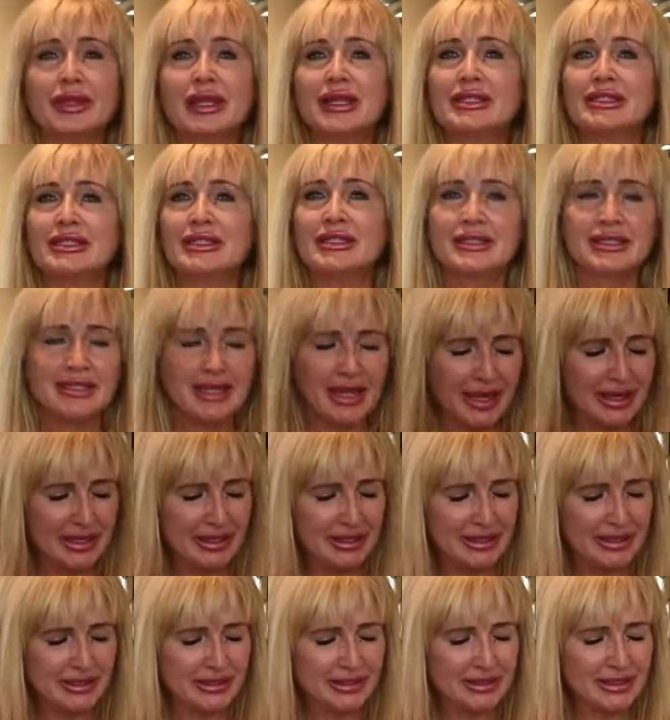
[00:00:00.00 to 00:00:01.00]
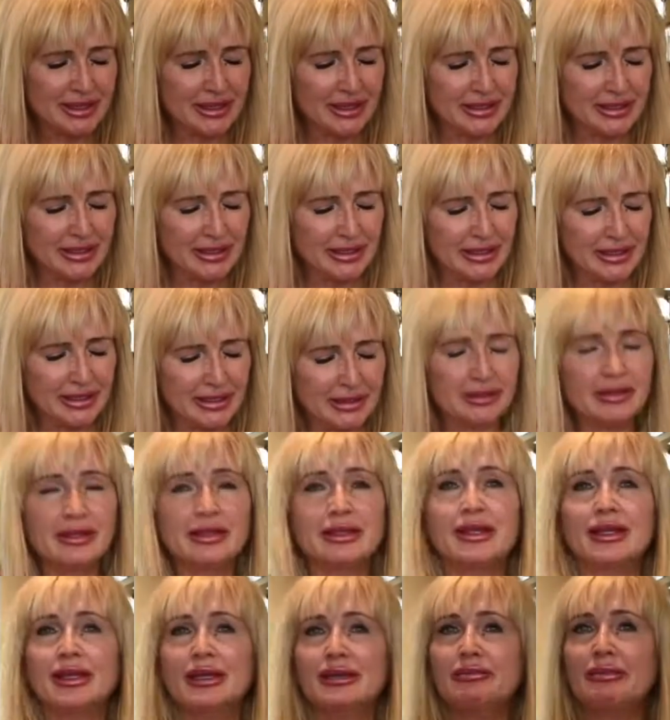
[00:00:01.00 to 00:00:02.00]
It's a tiny, tiny
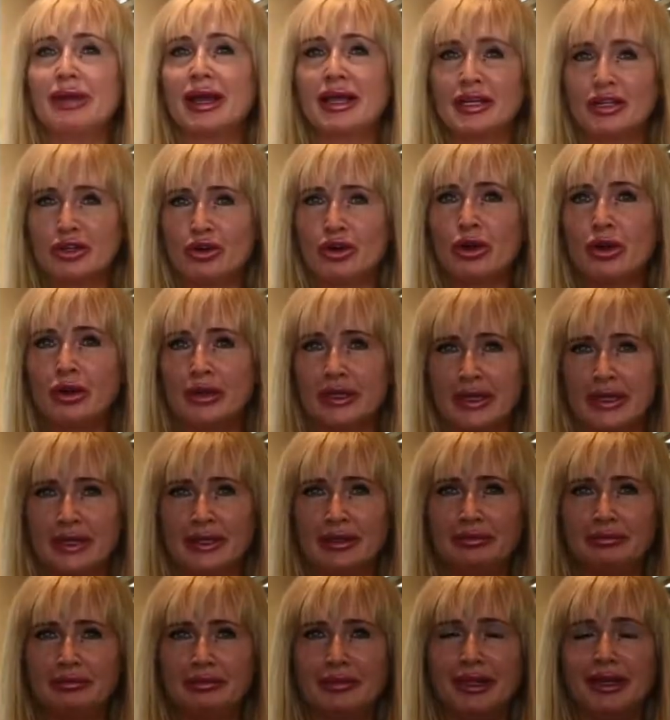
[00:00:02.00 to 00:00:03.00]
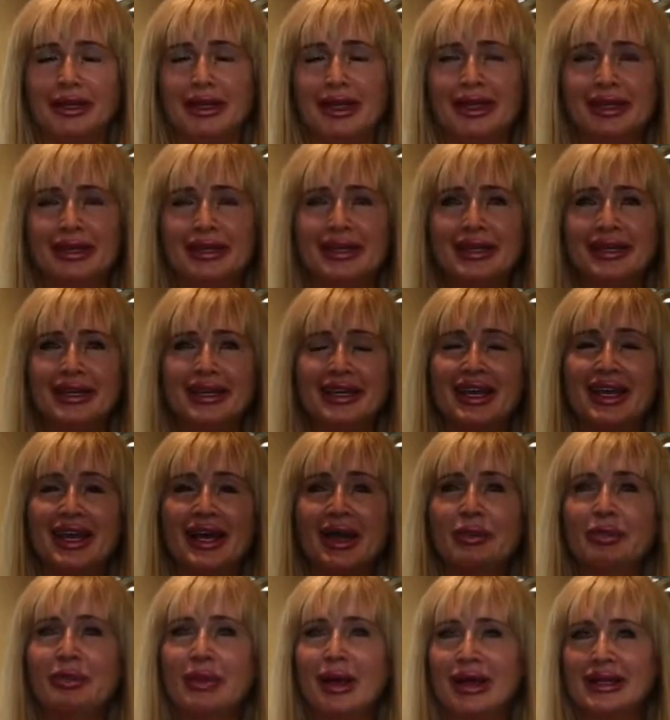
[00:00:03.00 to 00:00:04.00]
macaroni-like
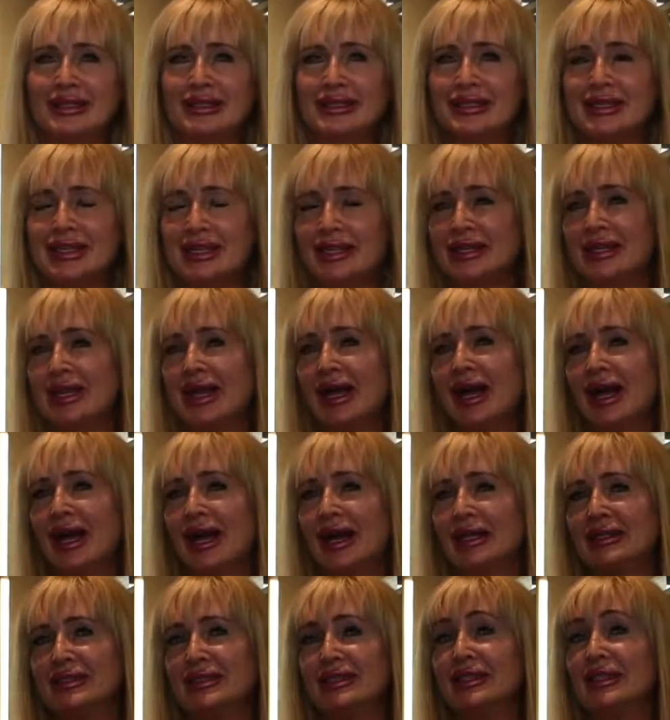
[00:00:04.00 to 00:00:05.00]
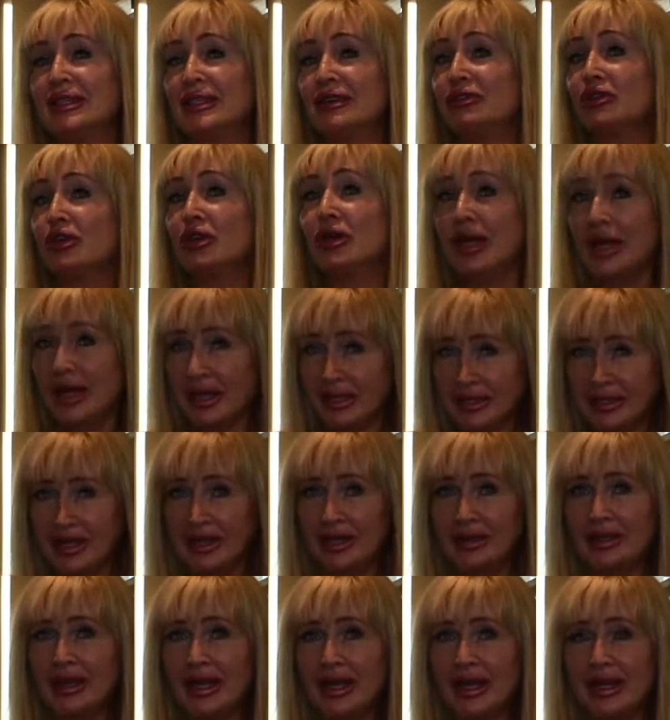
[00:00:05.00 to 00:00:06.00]
pasta, and if you can't
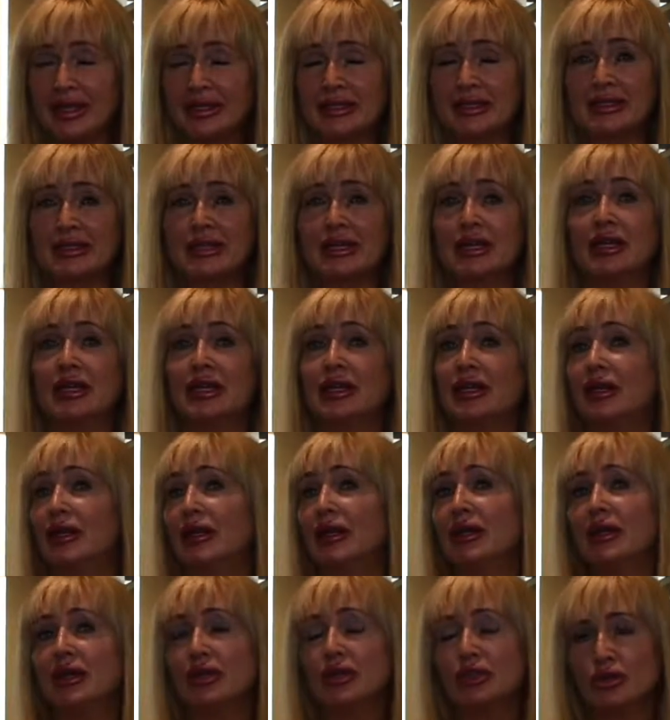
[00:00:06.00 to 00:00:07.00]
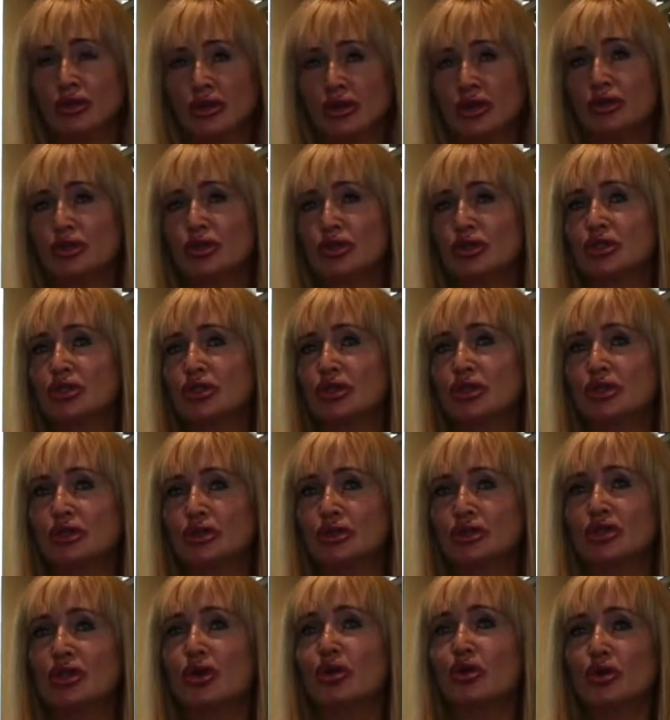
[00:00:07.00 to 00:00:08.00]
get that, you can also
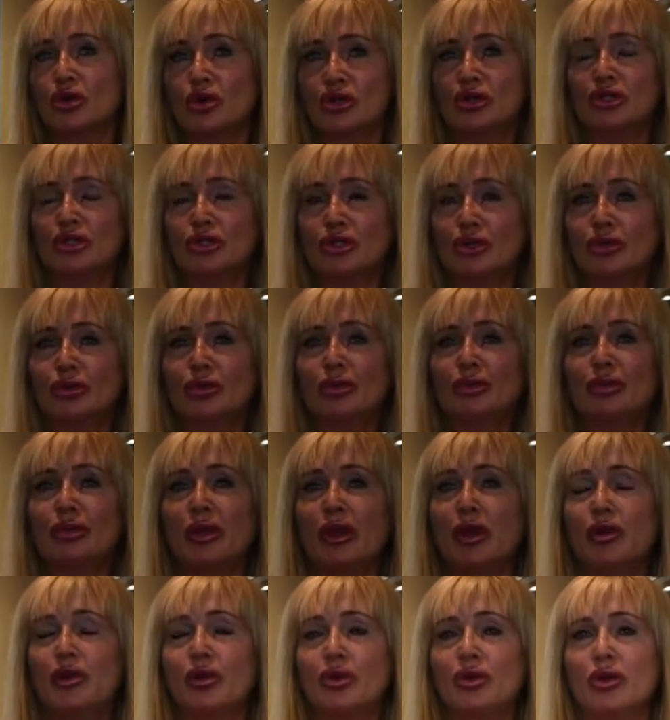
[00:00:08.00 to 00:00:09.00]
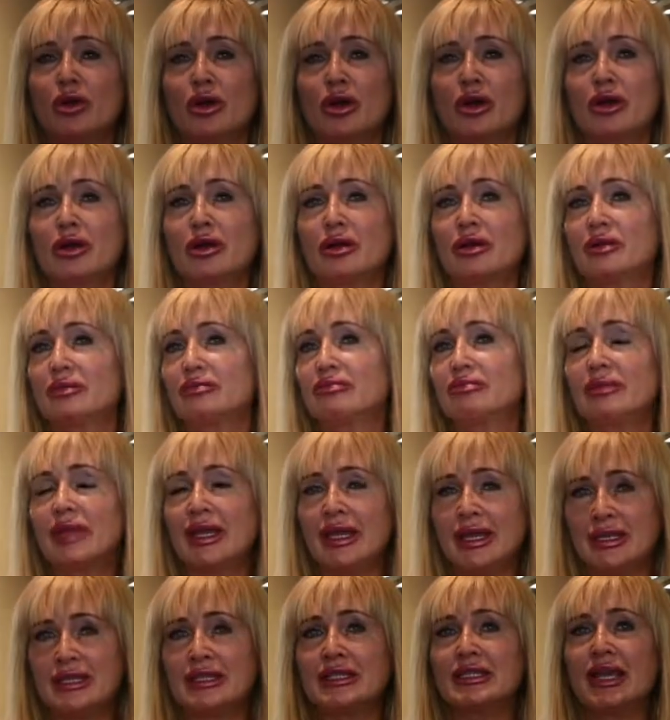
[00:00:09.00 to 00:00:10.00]
use orzo or
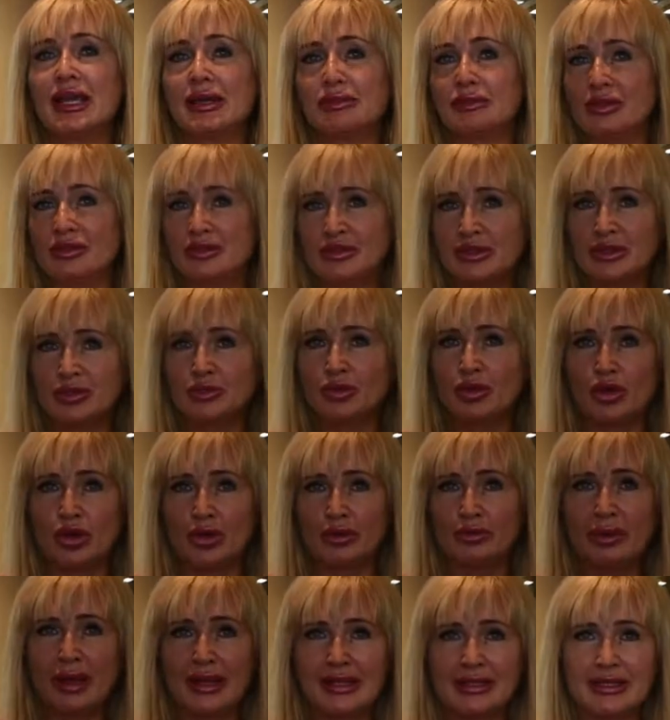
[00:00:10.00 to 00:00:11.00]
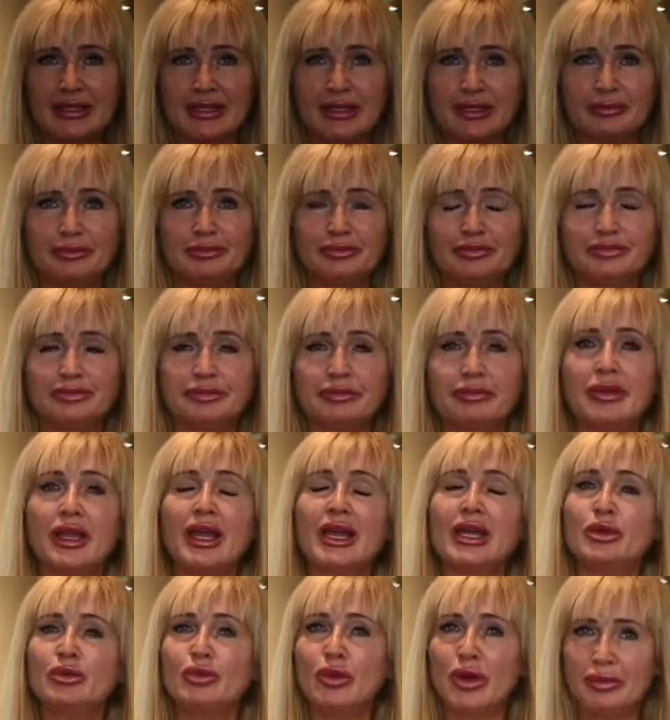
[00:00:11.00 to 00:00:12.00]
any type of small pasta.
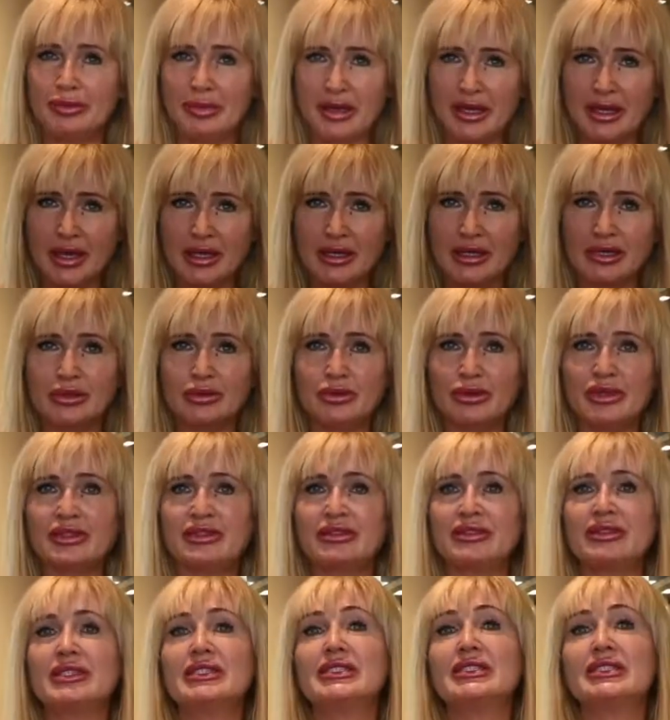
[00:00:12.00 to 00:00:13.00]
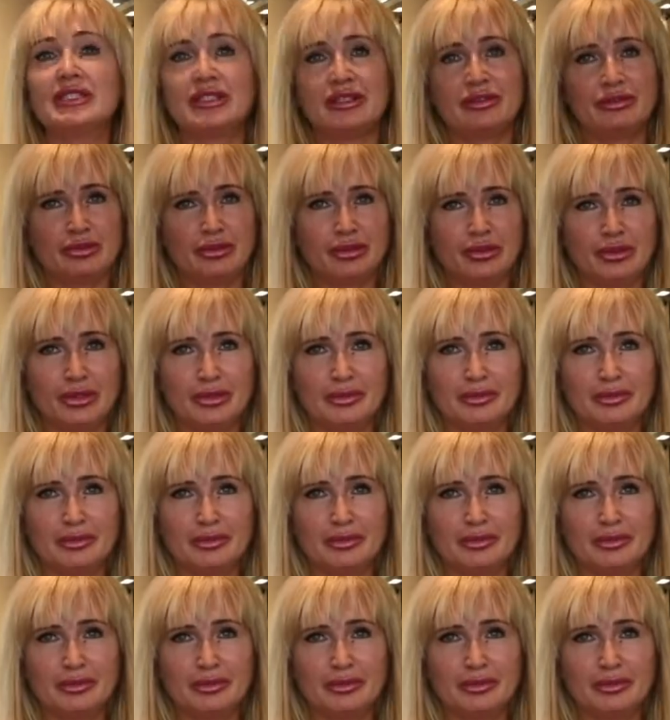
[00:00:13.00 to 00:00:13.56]
And we're making it with seafood.